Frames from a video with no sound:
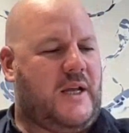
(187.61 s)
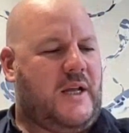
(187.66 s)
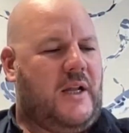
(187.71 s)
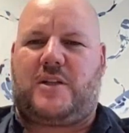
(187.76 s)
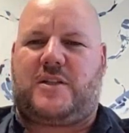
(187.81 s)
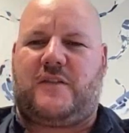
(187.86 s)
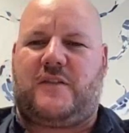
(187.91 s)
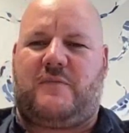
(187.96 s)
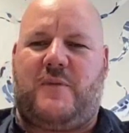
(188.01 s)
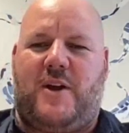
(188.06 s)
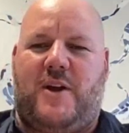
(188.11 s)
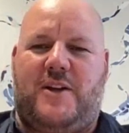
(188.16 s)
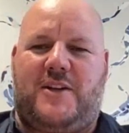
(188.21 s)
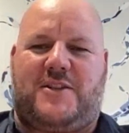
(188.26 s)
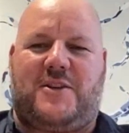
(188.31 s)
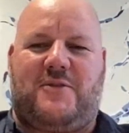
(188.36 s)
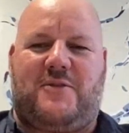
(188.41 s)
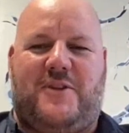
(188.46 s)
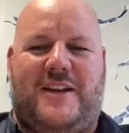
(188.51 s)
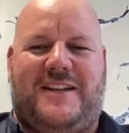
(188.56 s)
Lots of
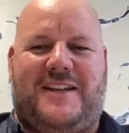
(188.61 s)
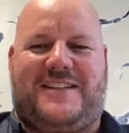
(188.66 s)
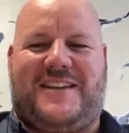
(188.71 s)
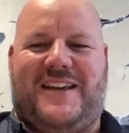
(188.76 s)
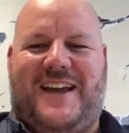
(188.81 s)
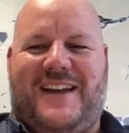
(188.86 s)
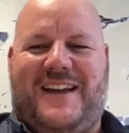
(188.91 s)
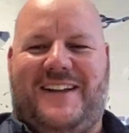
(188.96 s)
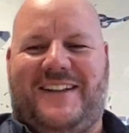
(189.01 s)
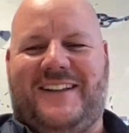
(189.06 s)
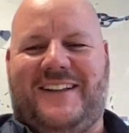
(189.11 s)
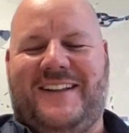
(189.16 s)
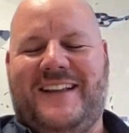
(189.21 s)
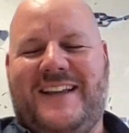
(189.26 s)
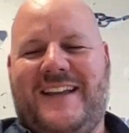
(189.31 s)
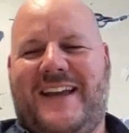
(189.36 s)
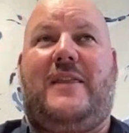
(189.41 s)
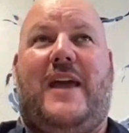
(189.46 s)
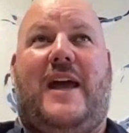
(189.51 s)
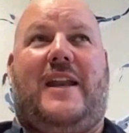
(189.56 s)
motor retail
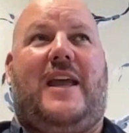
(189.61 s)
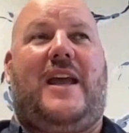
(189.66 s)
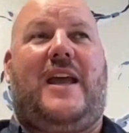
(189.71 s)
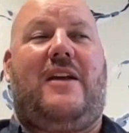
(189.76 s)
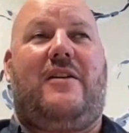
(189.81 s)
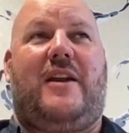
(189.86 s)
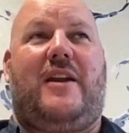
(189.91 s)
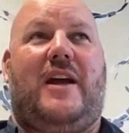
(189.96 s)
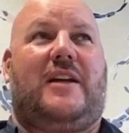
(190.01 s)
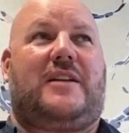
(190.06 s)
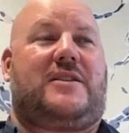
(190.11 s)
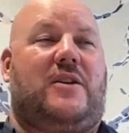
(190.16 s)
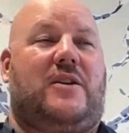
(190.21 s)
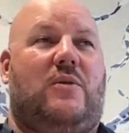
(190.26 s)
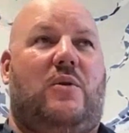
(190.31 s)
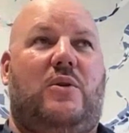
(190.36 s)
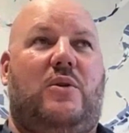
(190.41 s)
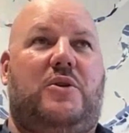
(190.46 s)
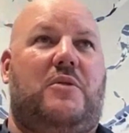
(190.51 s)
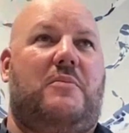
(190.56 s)
in that area. So
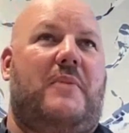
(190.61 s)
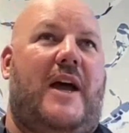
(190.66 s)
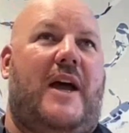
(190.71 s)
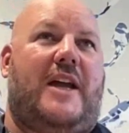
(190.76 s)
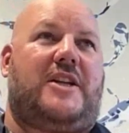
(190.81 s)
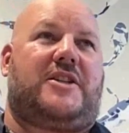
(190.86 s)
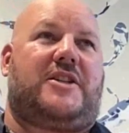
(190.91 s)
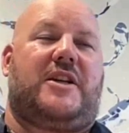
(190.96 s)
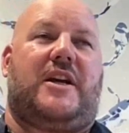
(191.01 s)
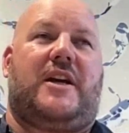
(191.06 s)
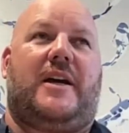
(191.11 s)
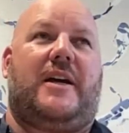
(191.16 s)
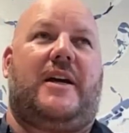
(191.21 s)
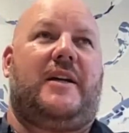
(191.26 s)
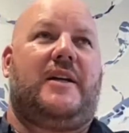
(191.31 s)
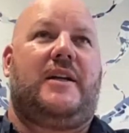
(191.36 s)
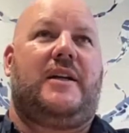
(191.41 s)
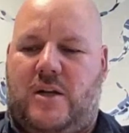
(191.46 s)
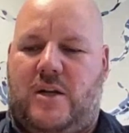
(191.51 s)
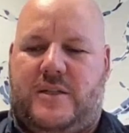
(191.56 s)
all your
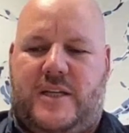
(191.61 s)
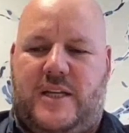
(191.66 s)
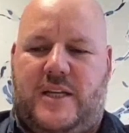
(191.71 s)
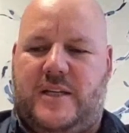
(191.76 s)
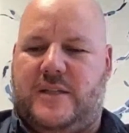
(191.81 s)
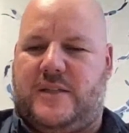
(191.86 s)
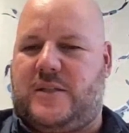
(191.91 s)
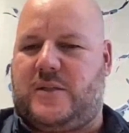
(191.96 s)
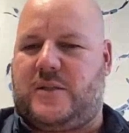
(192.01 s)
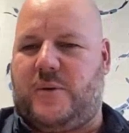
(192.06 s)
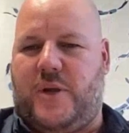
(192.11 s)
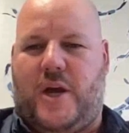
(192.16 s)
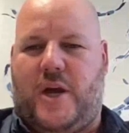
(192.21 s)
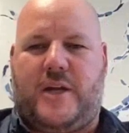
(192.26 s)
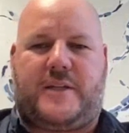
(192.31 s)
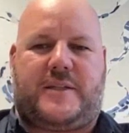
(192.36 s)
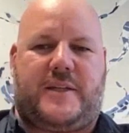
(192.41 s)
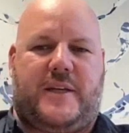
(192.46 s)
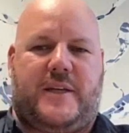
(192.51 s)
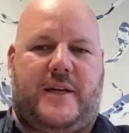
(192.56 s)
major car dealers,
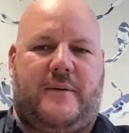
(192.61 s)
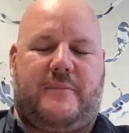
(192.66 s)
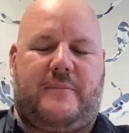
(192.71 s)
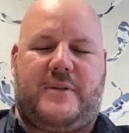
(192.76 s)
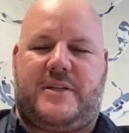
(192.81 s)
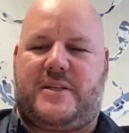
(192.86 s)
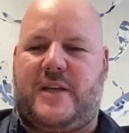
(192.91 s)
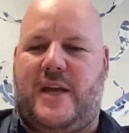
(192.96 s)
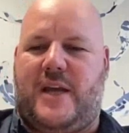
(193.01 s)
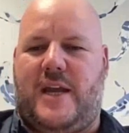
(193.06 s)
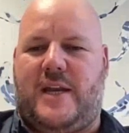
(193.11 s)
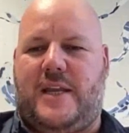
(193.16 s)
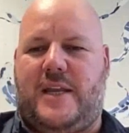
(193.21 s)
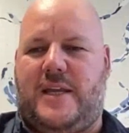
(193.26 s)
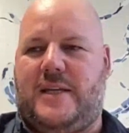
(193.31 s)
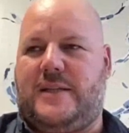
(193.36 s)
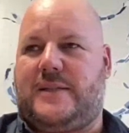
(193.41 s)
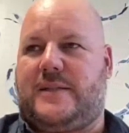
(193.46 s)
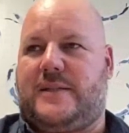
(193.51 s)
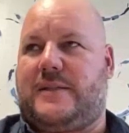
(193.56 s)
Toyota,
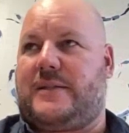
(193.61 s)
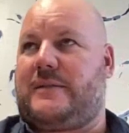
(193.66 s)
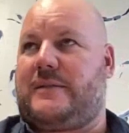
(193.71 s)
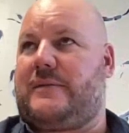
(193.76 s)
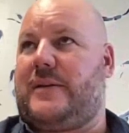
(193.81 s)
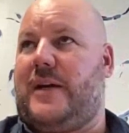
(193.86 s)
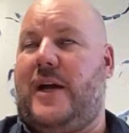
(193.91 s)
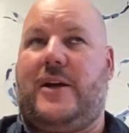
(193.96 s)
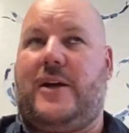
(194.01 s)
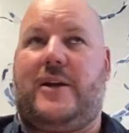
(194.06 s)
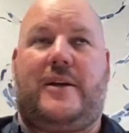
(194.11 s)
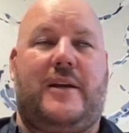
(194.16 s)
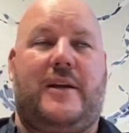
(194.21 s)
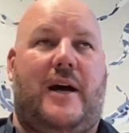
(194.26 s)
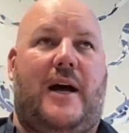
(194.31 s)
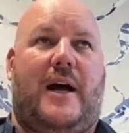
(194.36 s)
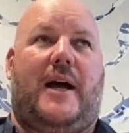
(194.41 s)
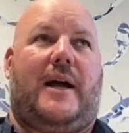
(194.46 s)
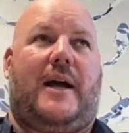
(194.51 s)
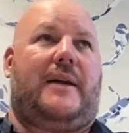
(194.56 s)
Mercedes,
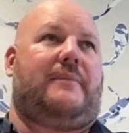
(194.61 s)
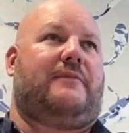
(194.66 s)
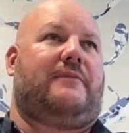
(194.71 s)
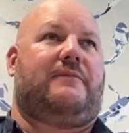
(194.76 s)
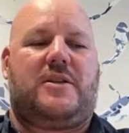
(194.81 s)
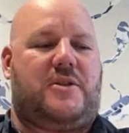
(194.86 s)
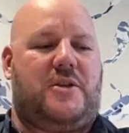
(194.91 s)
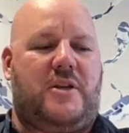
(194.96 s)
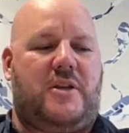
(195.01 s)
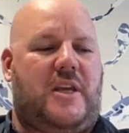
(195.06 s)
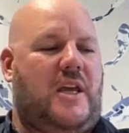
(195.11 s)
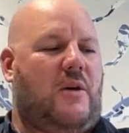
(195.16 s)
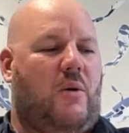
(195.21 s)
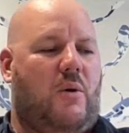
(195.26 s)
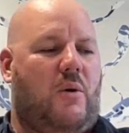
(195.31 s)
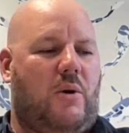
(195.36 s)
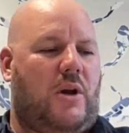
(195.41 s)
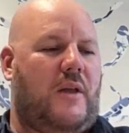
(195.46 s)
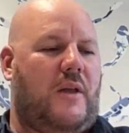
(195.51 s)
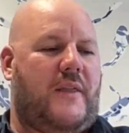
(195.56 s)
Hyundai, Suzuki,
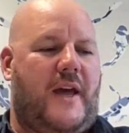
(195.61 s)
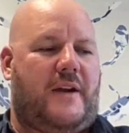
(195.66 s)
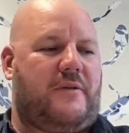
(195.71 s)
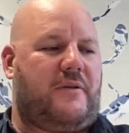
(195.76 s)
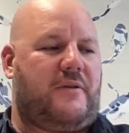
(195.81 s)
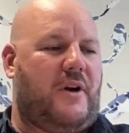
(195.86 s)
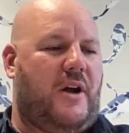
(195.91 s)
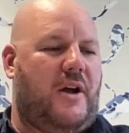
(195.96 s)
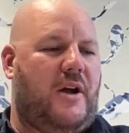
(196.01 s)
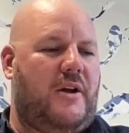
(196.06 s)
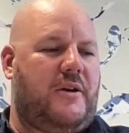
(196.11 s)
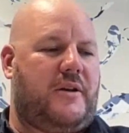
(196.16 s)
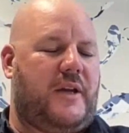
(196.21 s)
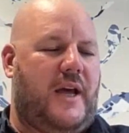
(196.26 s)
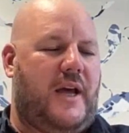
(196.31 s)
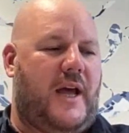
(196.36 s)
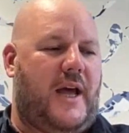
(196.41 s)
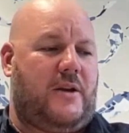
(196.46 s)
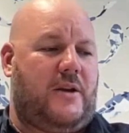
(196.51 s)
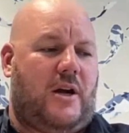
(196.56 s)
all on that road.
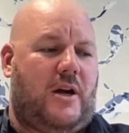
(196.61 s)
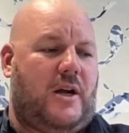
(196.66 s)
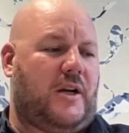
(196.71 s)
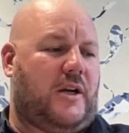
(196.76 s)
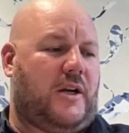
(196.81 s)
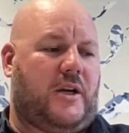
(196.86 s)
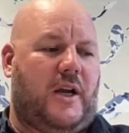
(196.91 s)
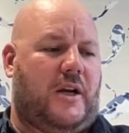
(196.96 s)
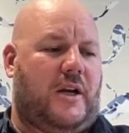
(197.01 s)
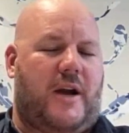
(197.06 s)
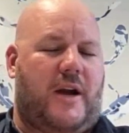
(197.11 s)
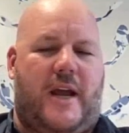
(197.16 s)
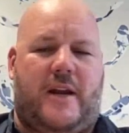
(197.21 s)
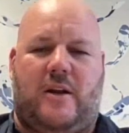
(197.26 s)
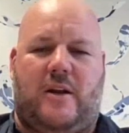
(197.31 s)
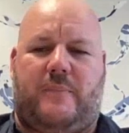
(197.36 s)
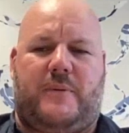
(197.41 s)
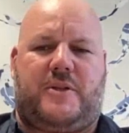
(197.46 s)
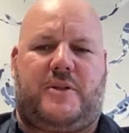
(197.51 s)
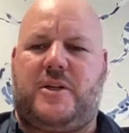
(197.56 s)
And yeah, a great
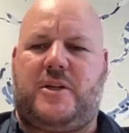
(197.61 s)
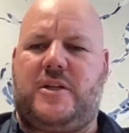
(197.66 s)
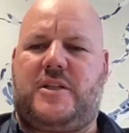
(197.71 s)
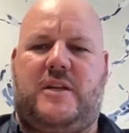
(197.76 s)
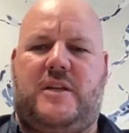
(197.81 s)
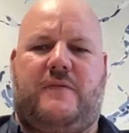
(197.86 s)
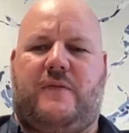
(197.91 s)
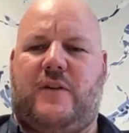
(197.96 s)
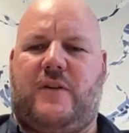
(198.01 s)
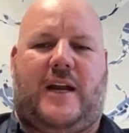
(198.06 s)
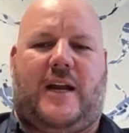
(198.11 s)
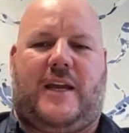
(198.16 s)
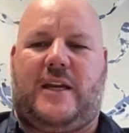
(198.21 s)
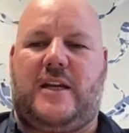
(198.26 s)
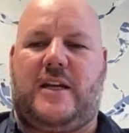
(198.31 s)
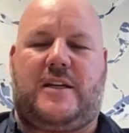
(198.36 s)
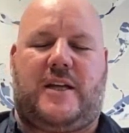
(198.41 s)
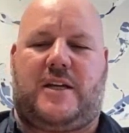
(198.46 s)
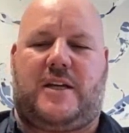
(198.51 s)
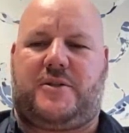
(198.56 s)
opportunity for like
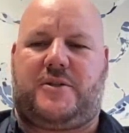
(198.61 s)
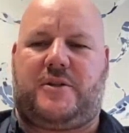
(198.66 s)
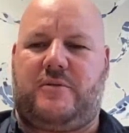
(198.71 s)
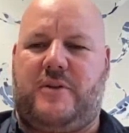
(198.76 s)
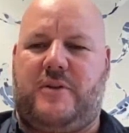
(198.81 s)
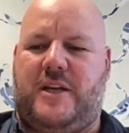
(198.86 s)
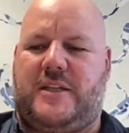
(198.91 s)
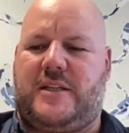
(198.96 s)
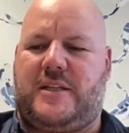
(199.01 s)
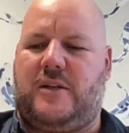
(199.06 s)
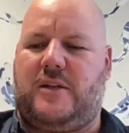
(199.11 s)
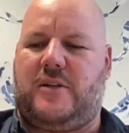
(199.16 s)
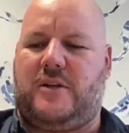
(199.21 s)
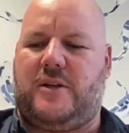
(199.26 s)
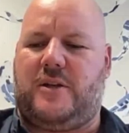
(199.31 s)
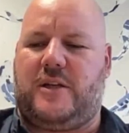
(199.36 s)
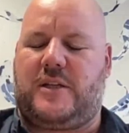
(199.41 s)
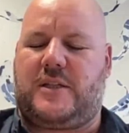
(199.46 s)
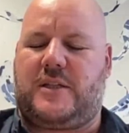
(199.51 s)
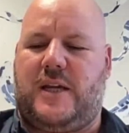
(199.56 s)
an industrial retail
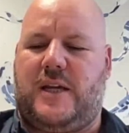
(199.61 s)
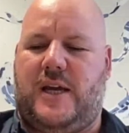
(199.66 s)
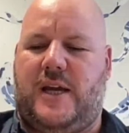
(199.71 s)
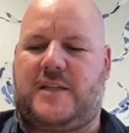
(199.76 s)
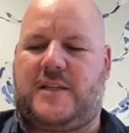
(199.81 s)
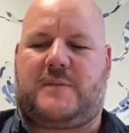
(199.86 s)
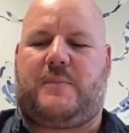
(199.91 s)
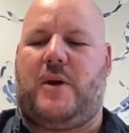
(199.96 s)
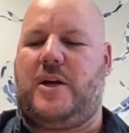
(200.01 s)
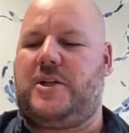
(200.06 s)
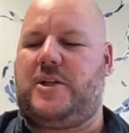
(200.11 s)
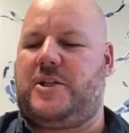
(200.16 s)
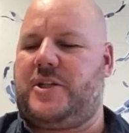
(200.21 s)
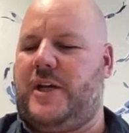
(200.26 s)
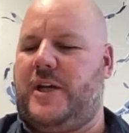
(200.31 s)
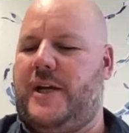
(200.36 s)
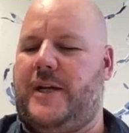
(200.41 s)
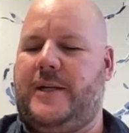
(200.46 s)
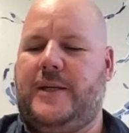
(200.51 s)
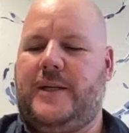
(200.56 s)
unit. Great
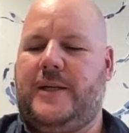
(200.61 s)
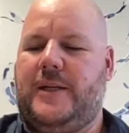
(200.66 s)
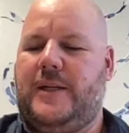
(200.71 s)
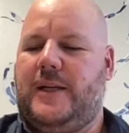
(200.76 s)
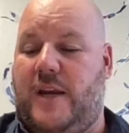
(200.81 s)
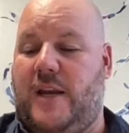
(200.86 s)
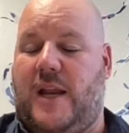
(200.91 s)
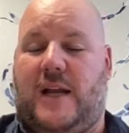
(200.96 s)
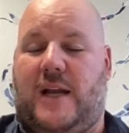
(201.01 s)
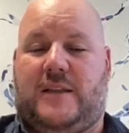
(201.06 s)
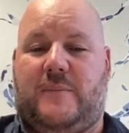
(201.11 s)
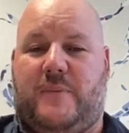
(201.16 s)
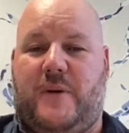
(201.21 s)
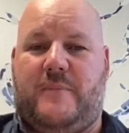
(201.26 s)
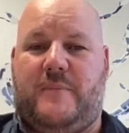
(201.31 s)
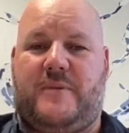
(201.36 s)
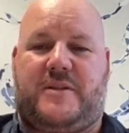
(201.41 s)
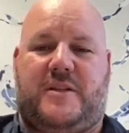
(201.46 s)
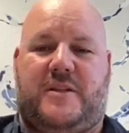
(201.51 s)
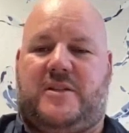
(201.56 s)
exposure. Really like the
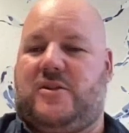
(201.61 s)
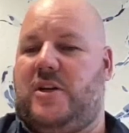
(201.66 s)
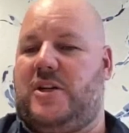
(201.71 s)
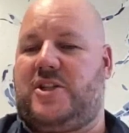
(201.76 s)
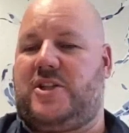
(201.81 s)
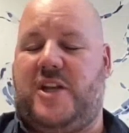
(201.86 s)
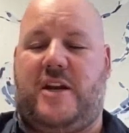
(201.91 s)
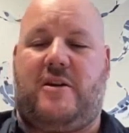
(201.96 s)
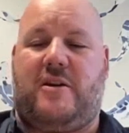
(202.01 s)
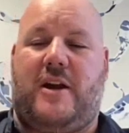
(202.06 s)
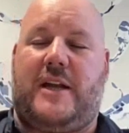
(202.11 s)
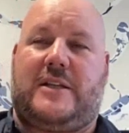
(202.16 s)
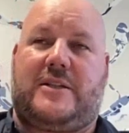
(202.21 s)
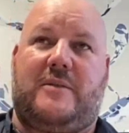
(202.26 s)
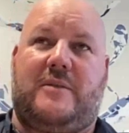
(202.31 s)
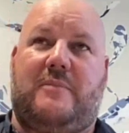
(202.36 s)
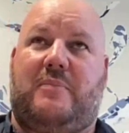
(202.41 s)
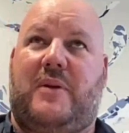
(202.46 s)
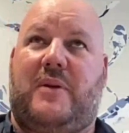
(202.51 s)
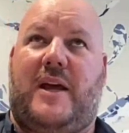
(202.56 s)
premises. Got a
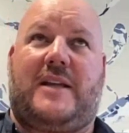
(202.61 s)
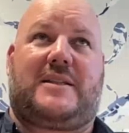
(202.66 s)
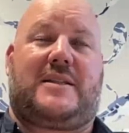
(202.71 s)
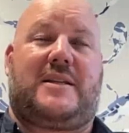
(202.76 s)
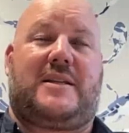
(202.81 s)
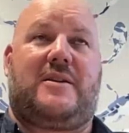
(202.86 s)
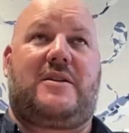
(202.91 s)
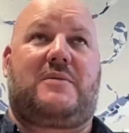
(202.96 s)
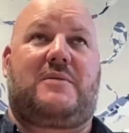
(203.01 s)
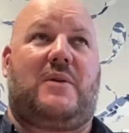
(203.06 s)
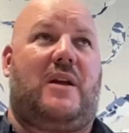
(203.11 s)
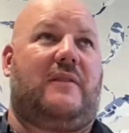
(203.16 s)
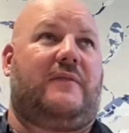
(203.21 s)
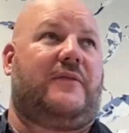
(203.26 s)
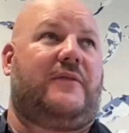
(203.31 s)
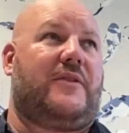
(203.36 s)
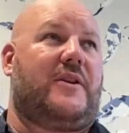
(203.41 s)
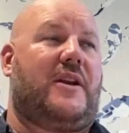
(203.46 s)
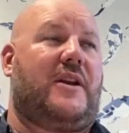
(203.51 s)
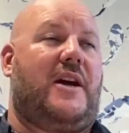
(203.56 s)
generator in place there as well
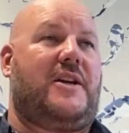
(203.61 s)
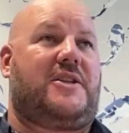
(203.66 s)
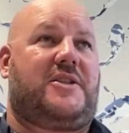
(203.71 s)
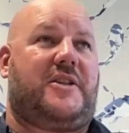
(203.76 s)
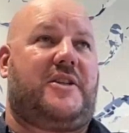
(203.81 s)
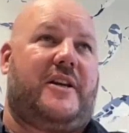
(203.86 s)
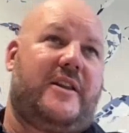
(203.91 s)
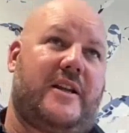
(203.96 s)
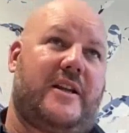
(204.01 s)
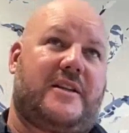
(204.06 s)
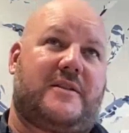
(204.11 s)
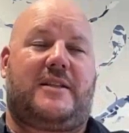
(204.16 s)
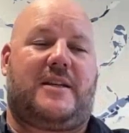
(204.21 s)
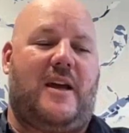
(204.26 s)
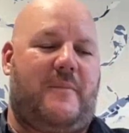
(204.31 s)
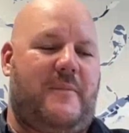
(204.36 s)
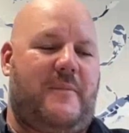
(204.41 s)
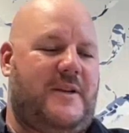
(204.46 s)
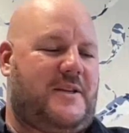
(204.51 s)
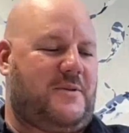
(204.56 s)
for the load shedding that's
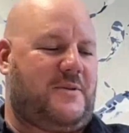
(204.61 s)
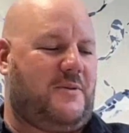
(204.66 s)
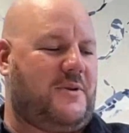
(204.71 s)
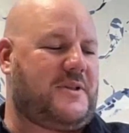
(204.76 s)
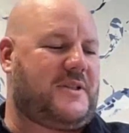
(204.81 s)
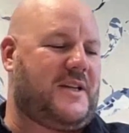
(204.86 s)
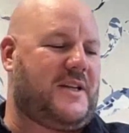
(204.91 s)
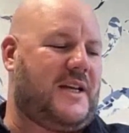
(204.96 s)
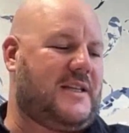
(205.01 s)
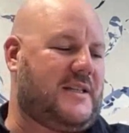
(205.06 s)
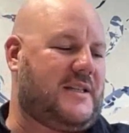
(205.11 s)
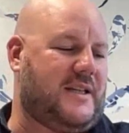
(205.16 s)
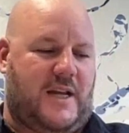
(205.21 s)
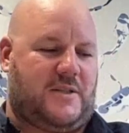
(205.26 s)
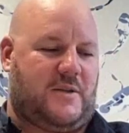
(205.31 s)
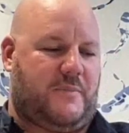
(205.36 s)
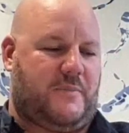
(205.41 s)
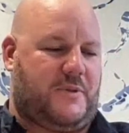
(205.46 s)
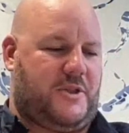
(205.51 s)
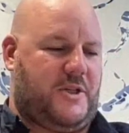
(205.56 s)
coming towards us.
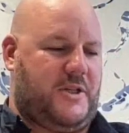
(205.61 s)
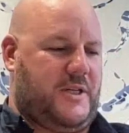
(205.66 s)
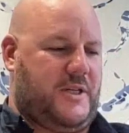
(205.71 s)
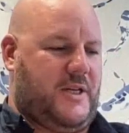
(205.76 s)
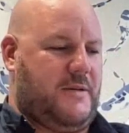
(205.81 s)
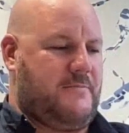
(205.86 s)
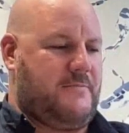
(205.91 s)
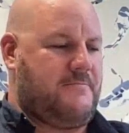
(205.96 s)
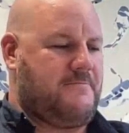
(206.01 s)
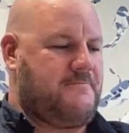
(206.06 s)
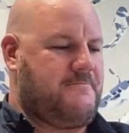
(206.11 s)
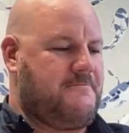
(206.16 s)
Nice opportunity.